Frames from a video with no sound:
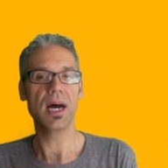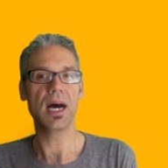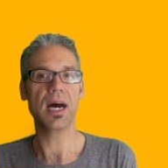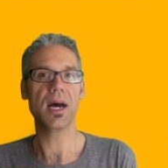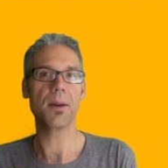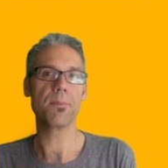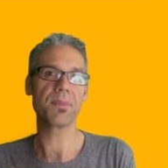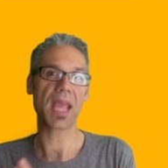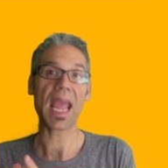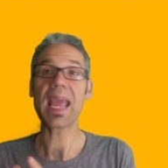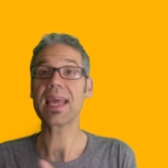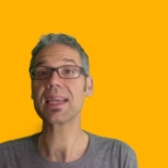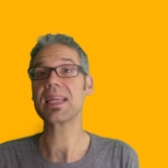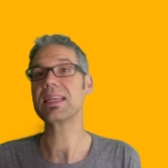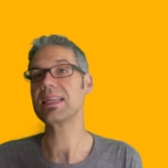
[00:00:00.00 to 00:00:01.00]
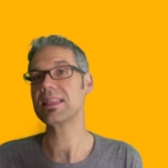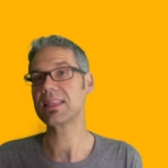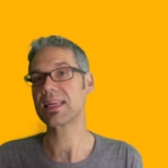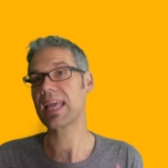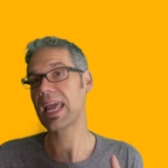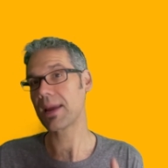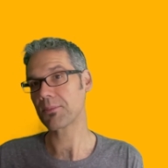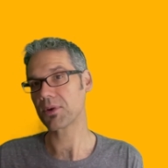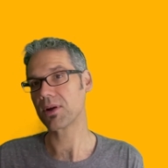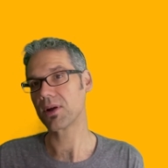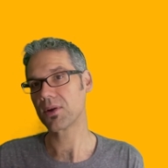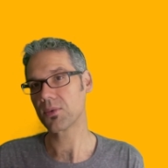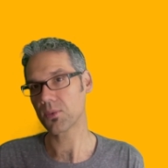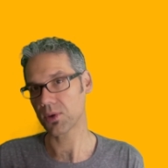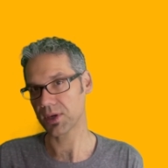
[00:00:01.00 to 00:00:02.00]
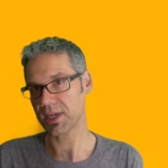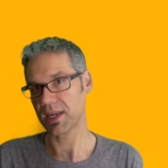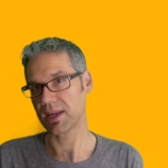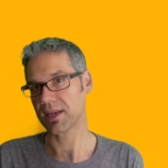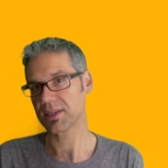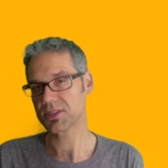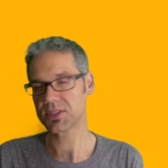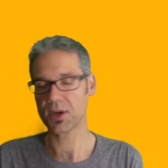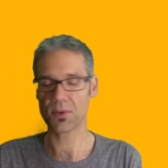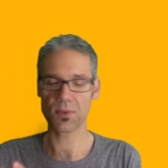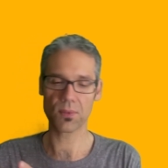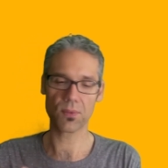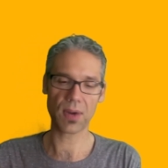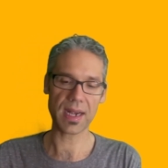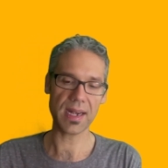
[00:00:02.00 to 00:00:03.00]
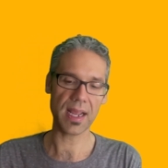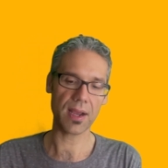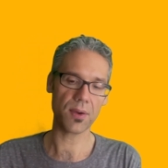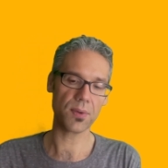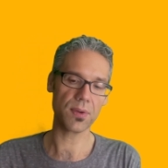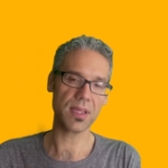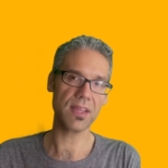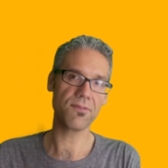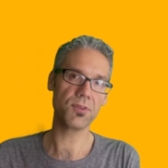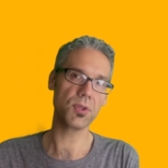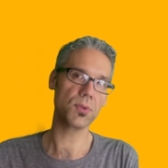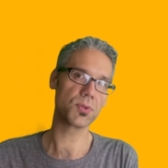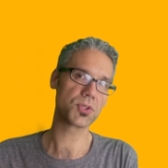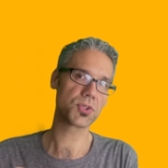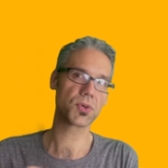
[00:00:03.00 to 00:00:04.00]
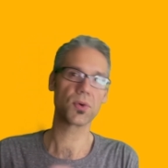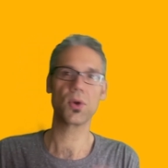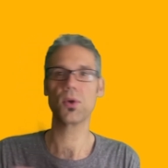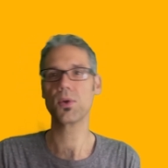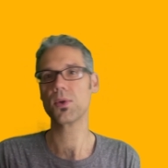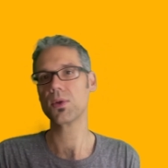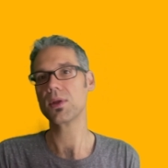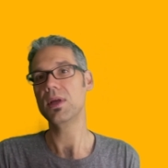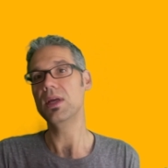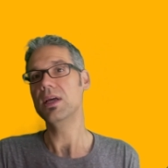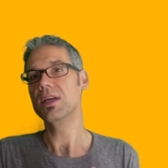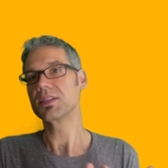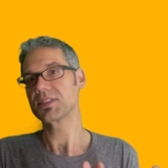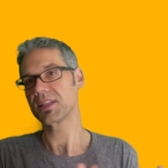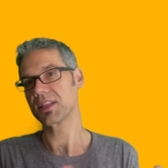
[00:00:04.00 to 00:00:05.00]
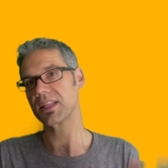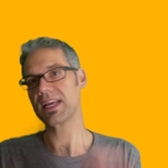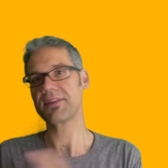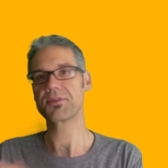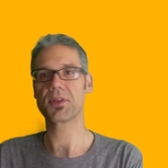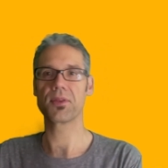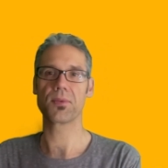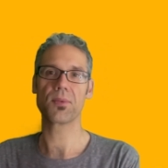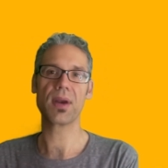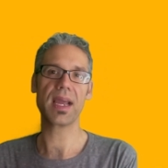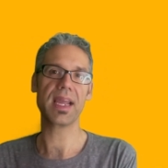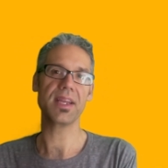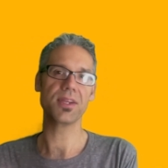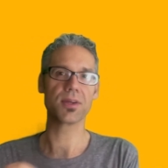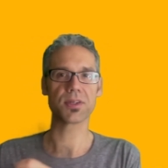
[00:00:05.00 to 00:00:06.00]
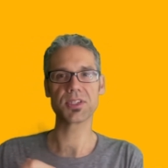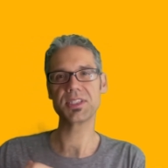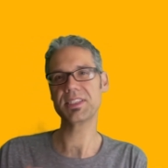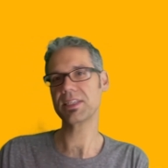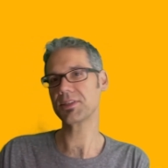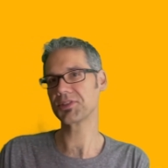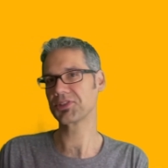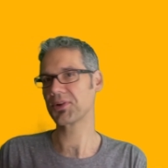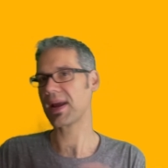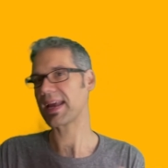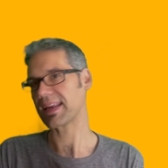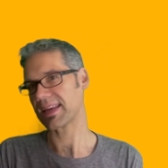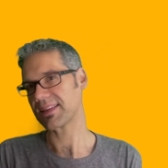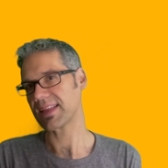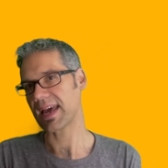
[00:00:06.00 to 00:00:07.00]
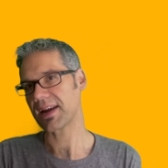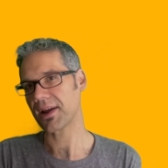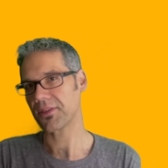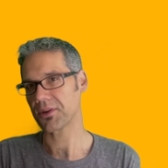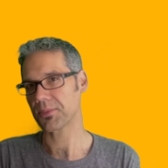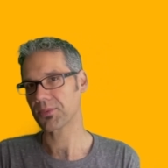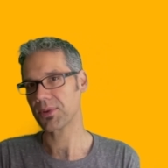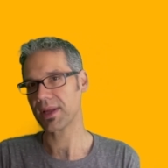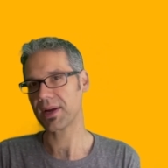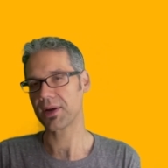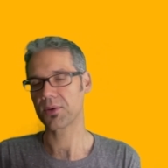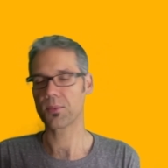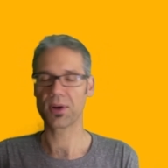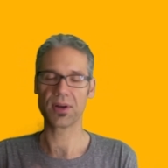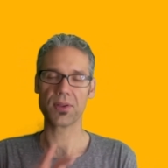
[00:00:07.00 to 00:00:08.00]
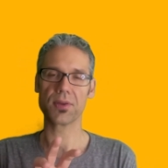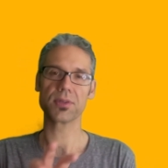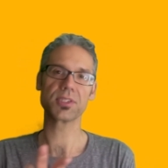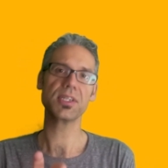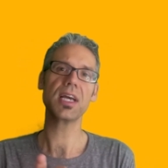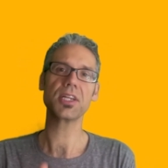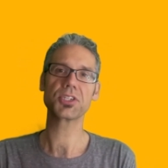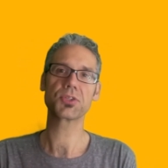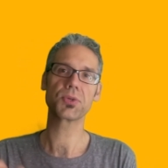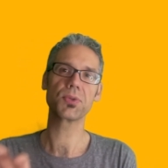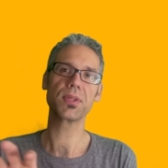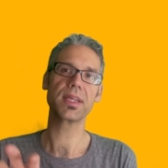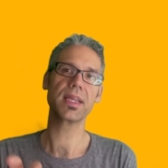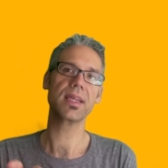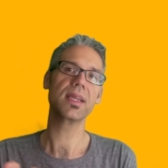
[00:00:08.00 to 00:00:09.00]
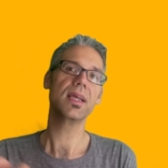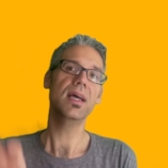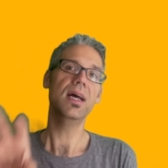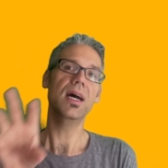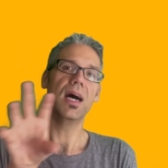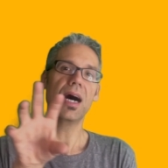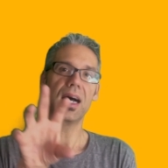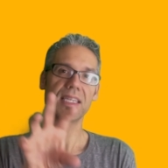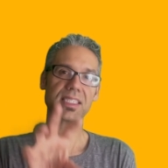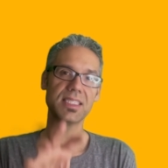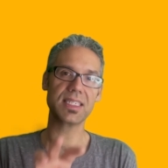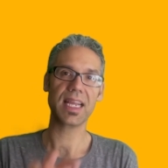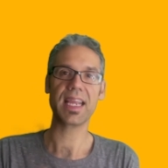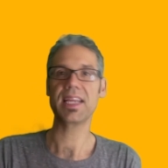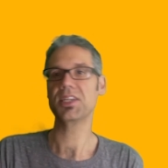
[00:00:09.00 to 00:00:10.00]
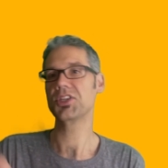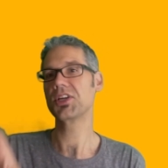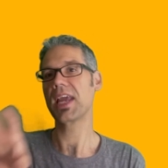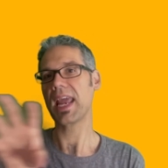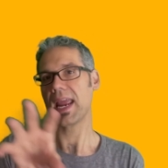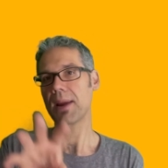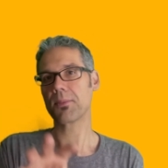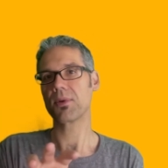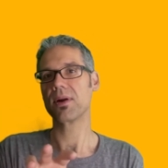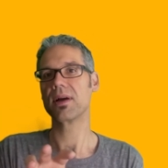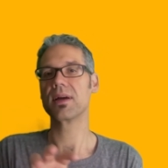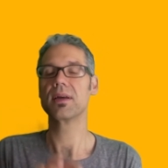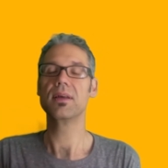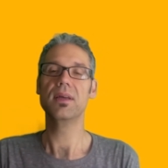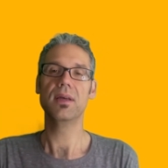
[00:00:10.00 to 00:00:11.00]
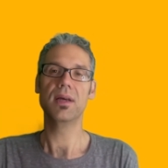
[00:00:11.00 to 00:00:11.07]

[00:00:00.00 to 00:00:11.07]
And I need the camera working. So right now, if you scroll to the left or the right, you're still dragging that other player, where there's not truly a stage camera